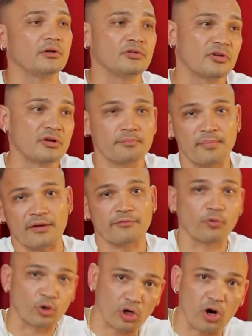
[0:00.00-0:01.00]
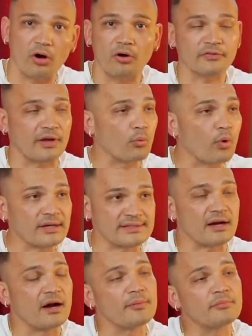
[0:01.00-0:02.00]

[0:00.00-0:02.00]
you make 4 calls at one time.